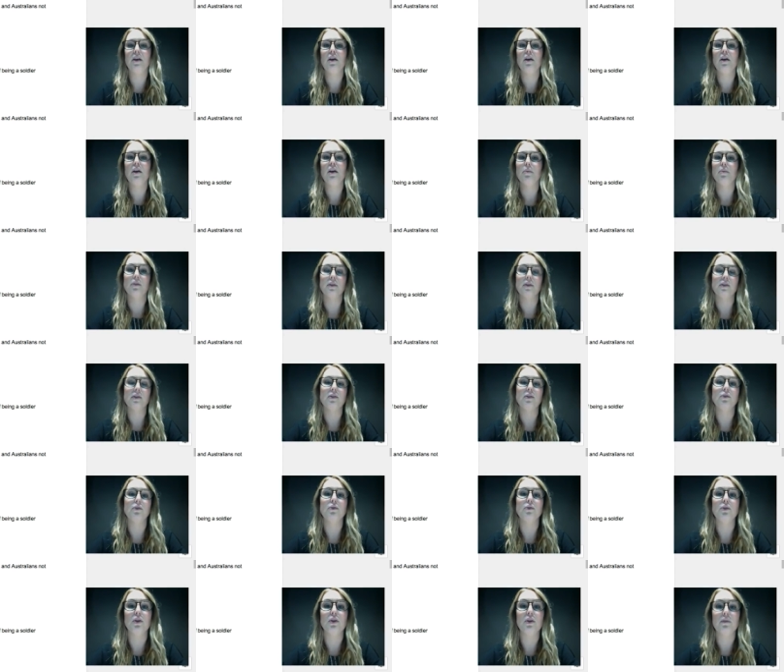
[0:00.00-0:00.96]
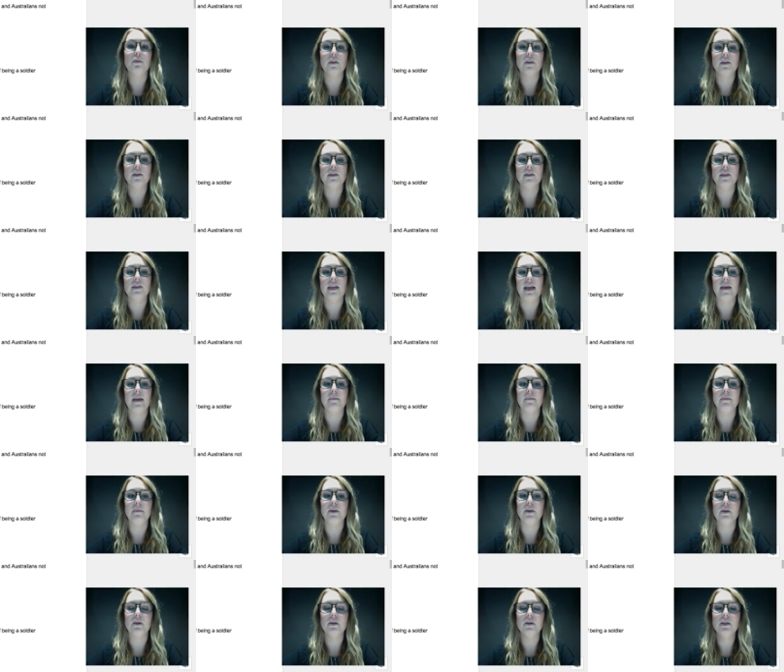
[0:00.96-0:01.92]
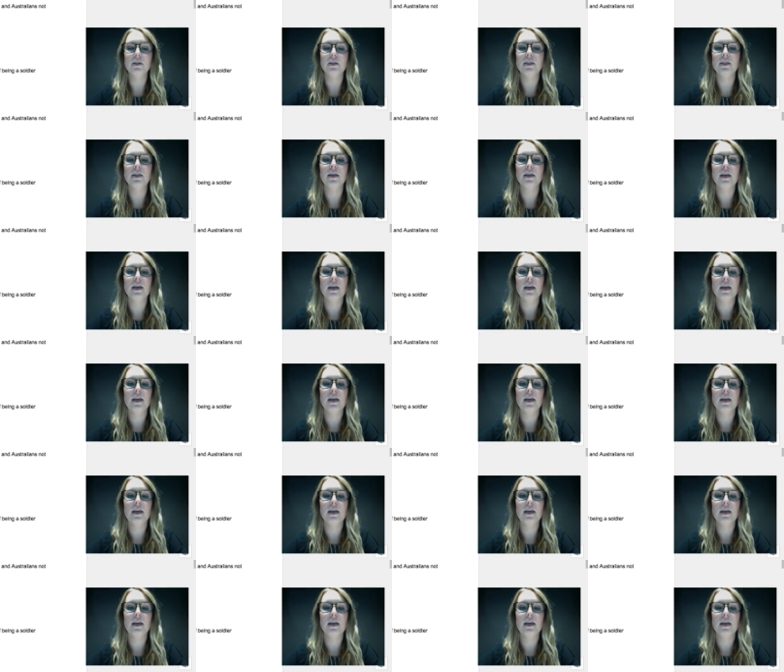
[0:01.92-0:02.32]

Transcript: both at school, university, and beyond.